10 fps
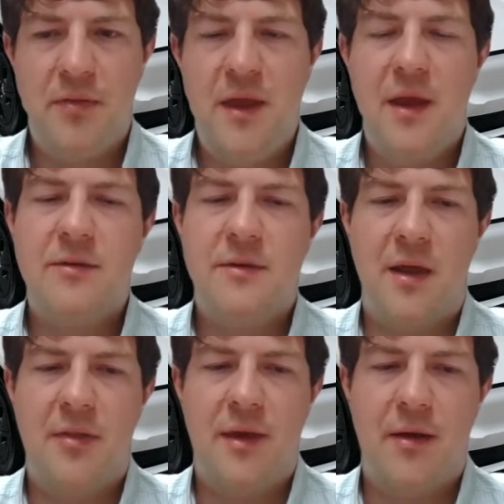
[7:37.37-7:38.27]
things that
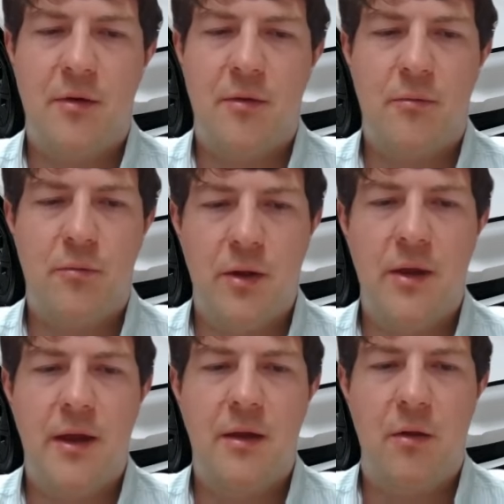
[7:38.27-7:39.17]
I think are really